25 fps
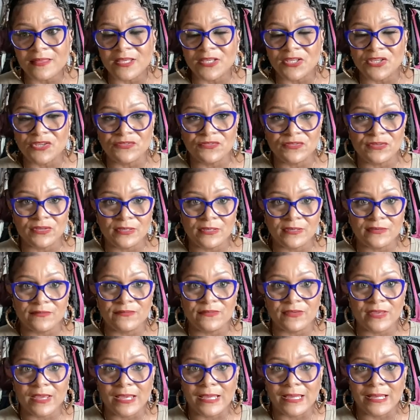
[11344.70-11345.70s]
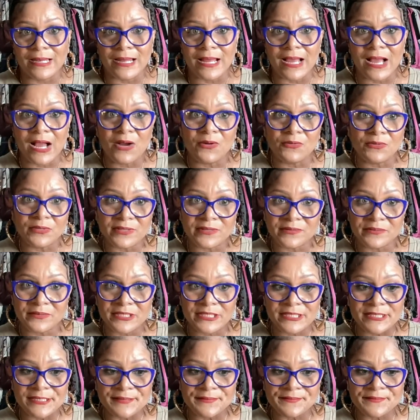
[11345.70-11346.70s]
Thank you again for hanging out with
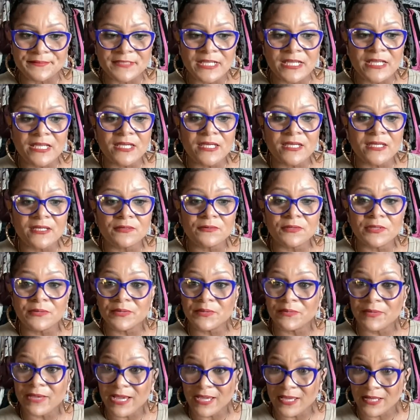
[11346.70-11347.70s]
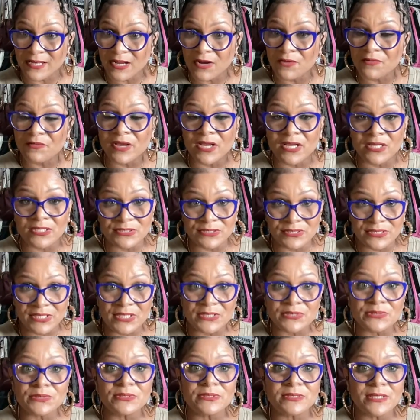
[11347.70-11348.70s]
me. We'll be back at our regular
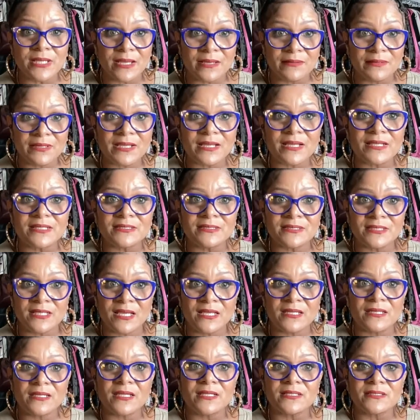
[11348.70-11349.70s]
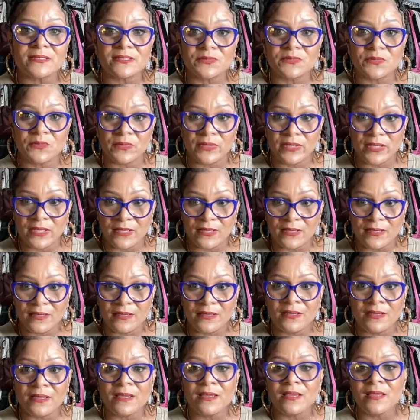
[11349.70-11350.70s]
schedule time, like I said, next week.
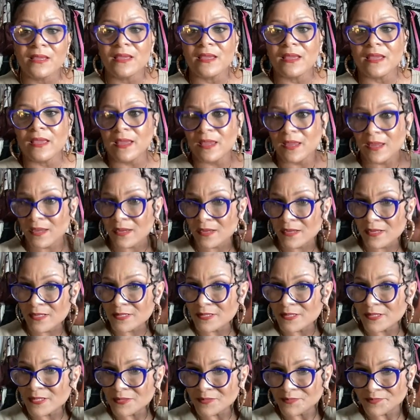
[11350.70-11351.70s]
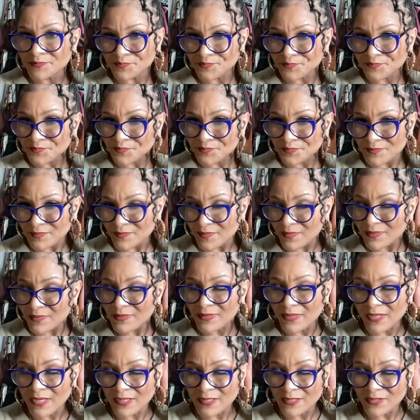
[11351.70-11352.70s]
And
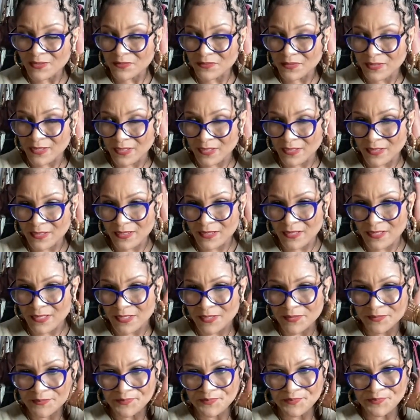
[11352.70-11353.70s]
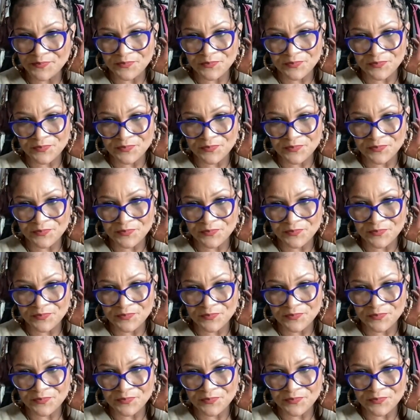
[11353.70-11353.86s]
thank you, Ken Ken.